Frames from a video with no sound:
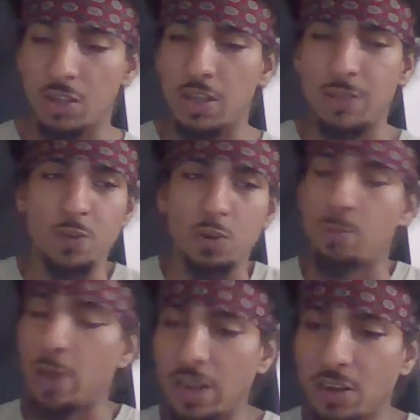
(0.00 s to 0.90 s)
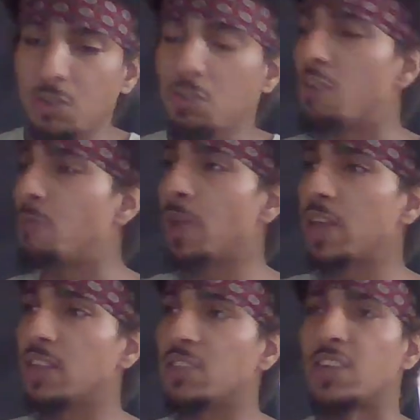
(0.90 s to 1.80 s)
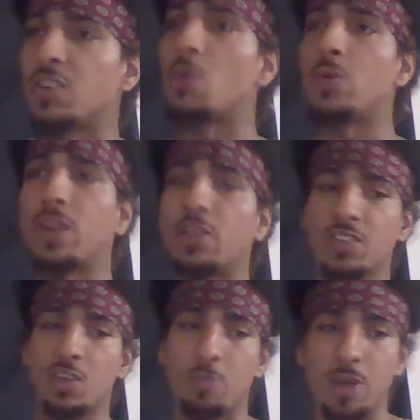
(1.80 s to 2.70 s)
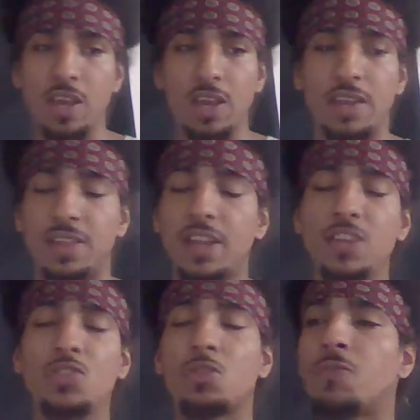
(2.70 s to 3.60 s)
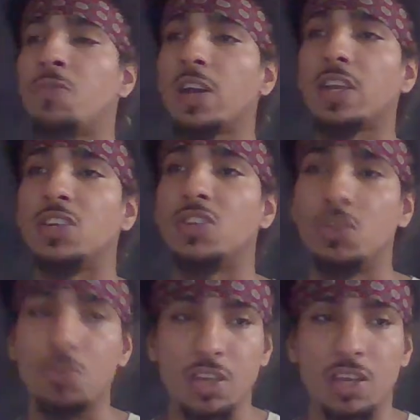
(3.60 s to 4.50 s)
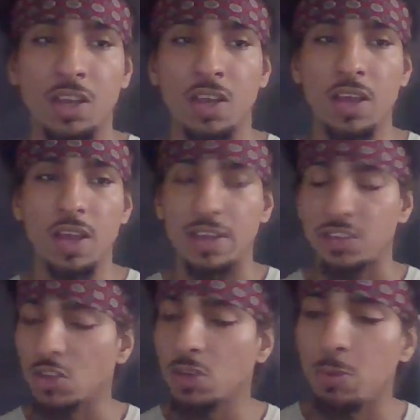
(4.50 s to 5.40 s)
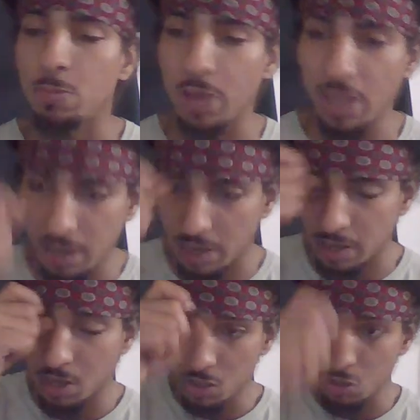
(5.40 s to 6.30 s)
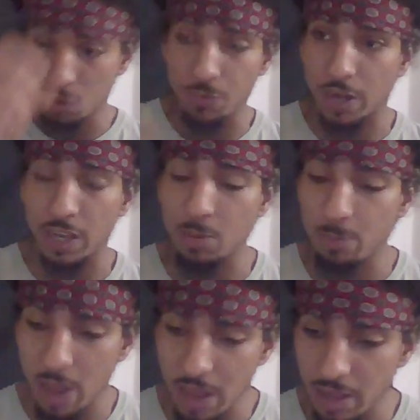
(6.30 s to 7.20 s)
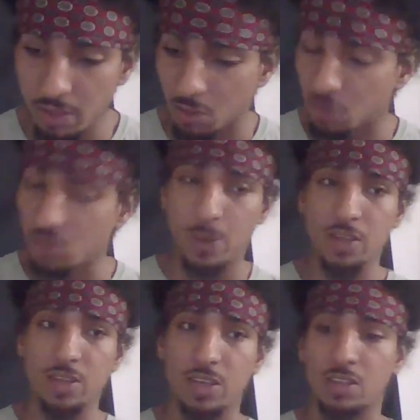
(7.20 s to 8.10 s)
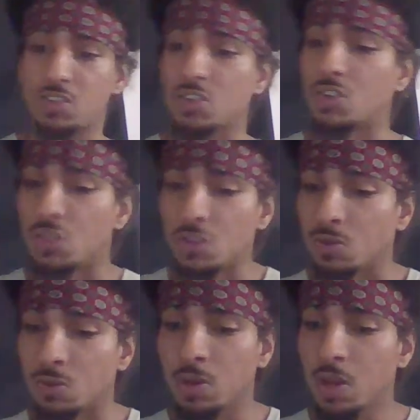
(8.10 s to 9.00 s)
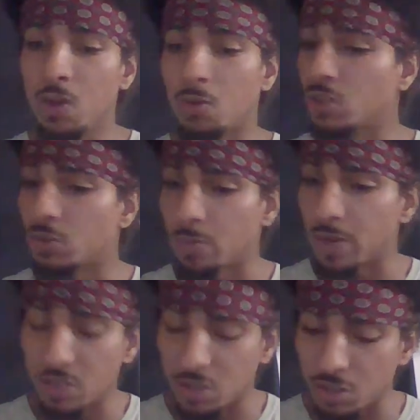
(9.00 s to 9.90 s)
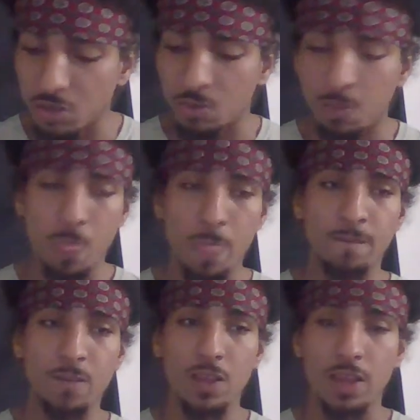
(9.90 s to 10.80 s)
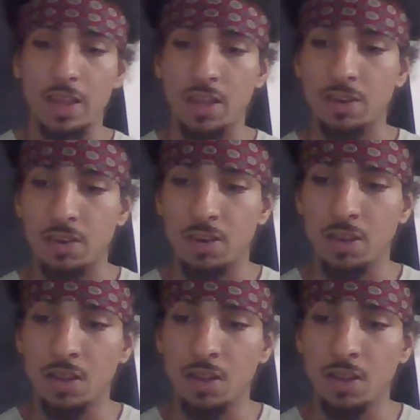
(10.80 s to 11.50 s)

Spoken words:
if you're a painter, you have paintings that no one else can paint, and that is your fucking duty as a human being, to fucking paint those paintings, to do what you were meant to do. And